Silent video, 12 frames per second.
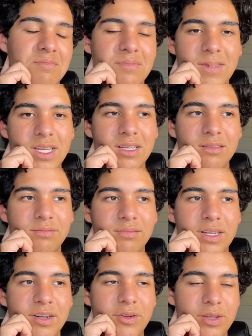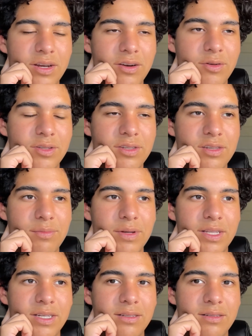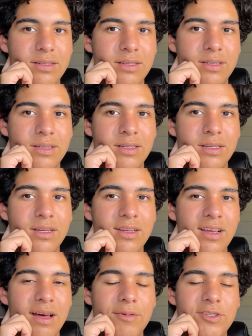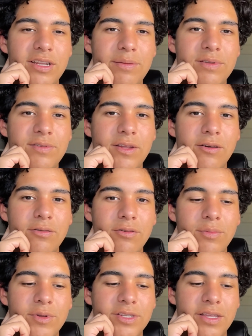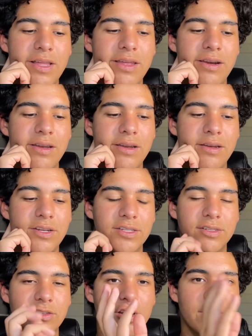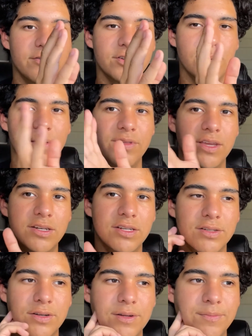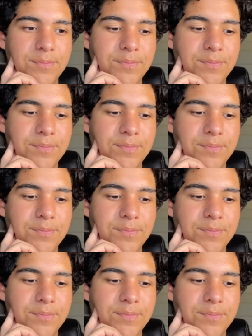Yeah, I don't know what else to say about that. I'm gonna try to keep this video almost unedited, just turn off the edges, right?